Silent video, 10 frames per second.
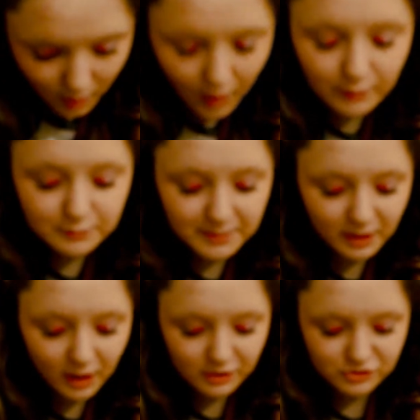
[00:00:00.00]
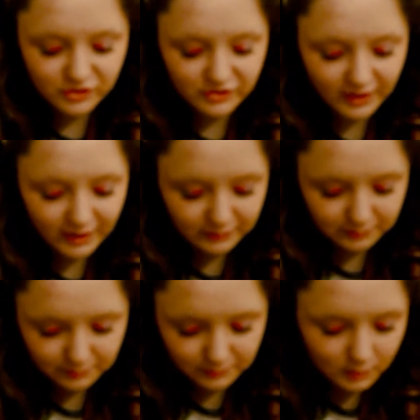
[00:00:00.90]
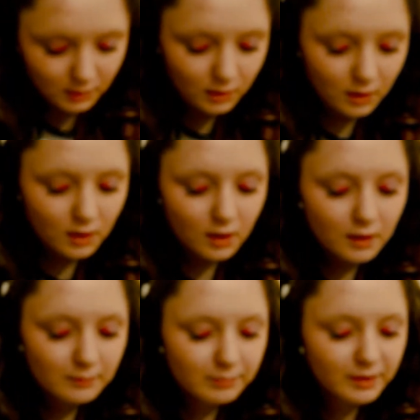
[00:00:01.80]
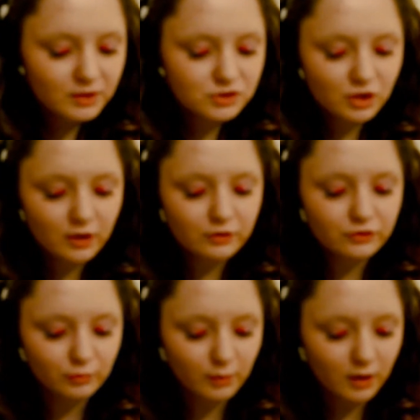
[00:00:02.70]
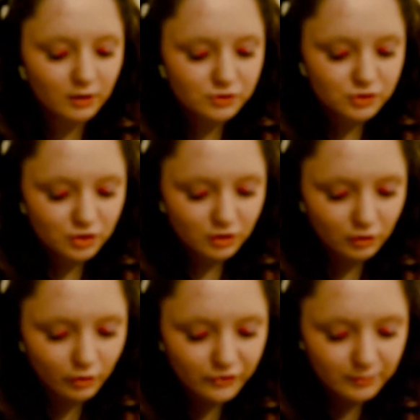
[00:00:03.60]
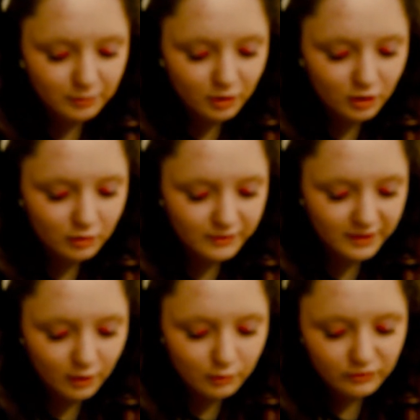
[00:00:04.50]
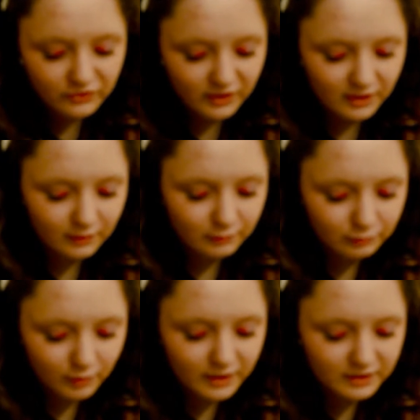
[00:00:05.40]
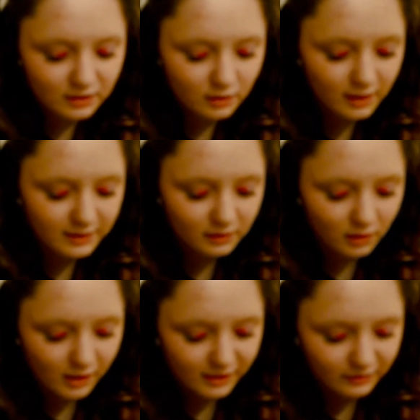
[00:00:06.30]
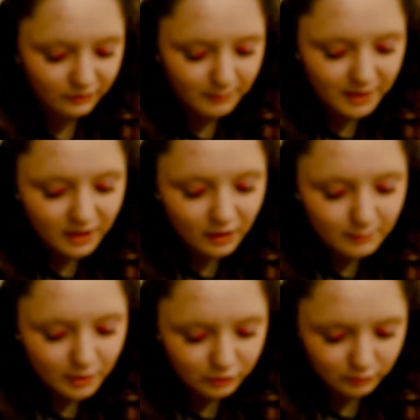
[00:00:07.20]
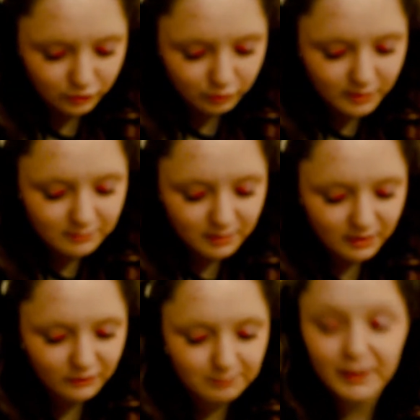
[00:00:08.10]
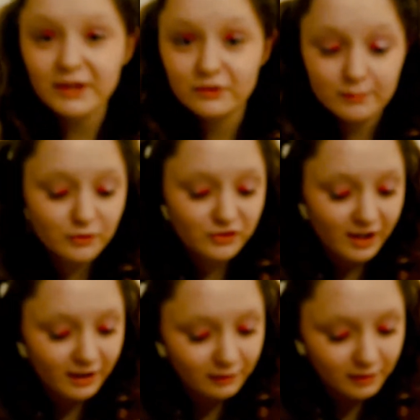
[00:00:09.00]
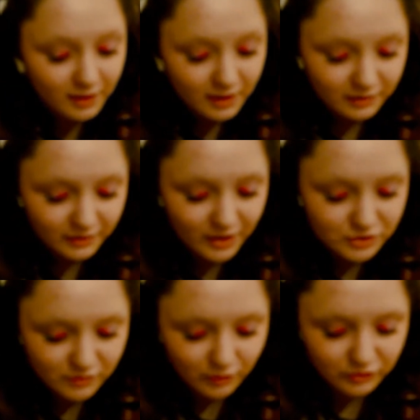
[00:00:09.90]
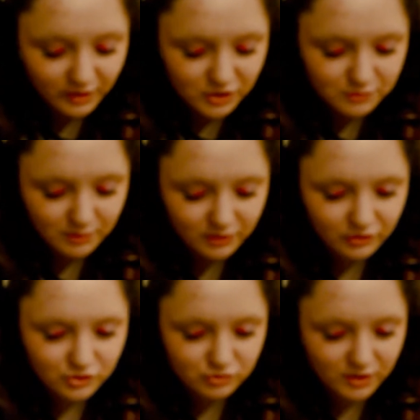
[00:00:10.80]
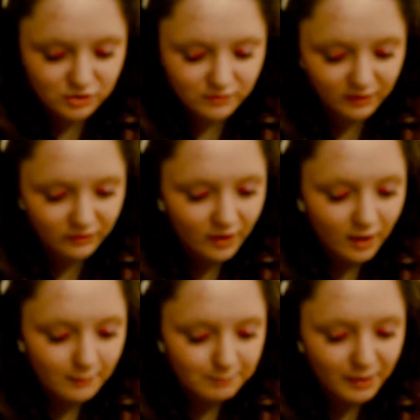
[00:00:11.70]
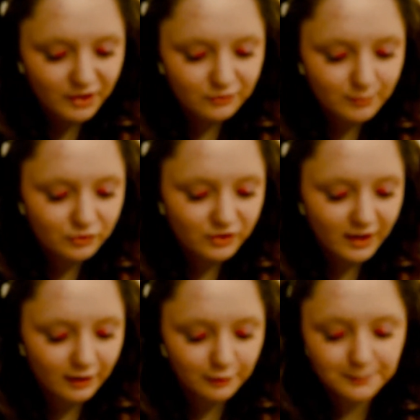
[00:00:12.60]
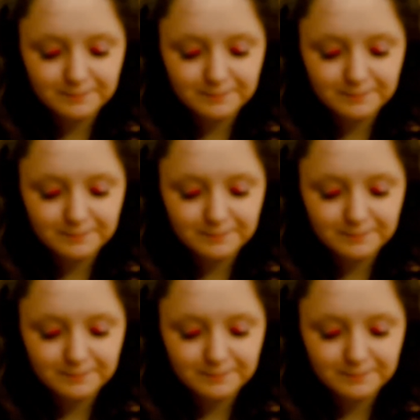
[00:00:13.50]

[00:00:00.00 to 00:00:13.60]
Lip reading: I would pick Archie's dad. Pick a show to watch: Gossip Girl, The OC, Friday Night Lights, Making a Murderer, Twin Peaks, Bates Motel, Nashville, To Catch a Predator, Stranger Things. Bates Motel.